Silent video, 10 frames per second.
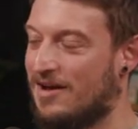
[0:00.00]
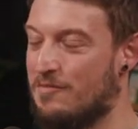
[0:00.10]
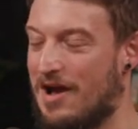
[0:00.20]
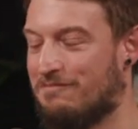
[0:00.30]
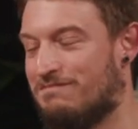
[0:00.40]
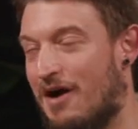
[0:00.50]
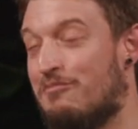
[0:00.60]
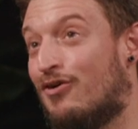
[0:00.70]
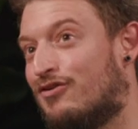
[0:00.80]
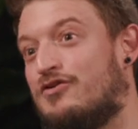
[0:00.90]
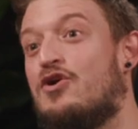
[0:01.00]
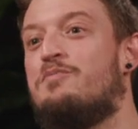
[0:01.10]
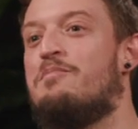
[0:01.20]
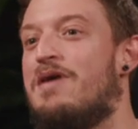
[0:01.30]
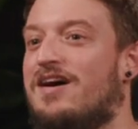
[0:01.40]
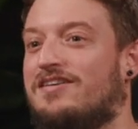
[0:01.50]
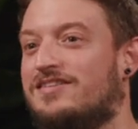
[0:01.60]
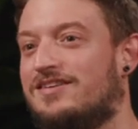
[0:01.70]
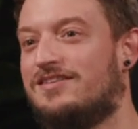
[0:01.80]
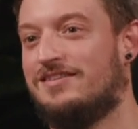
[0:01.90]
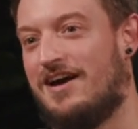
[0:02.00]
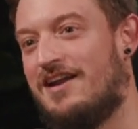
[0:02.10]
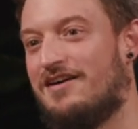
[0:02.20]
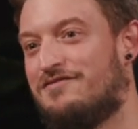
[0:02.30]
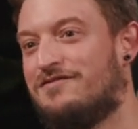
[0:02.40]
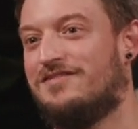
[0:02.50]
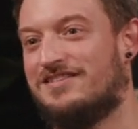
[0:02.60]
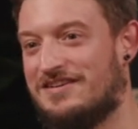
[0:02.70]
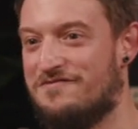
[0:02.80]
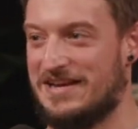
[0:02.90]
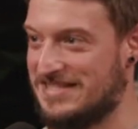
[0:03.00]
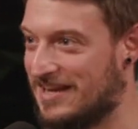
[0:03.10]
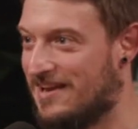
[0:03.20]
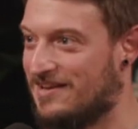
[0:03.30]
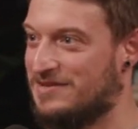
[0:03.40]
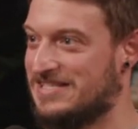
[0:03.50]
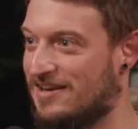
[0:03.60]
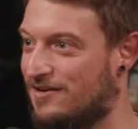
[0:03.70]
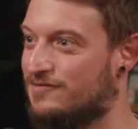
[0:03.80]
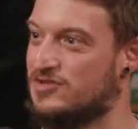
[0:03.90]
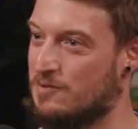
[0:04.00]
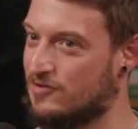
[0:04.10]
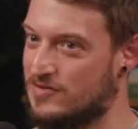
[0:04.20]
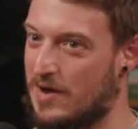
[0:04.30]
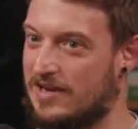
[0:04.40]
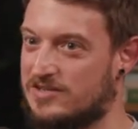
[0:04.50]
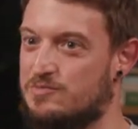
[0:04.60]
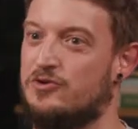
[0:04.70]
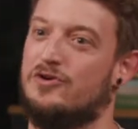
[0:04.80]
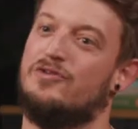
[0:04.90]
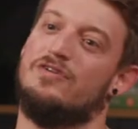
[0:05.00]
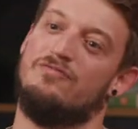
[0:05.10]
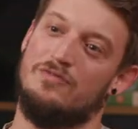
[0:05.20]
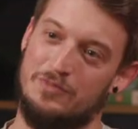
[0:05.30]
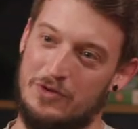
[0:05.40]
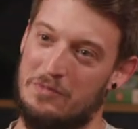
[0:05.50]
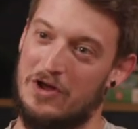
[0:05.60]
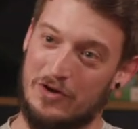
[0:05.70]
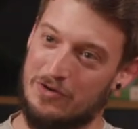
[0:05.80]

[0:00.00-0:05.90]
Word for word: I'm, I'm, more of an open mind, and I've investigated it myself and spoken to Alex more and done my own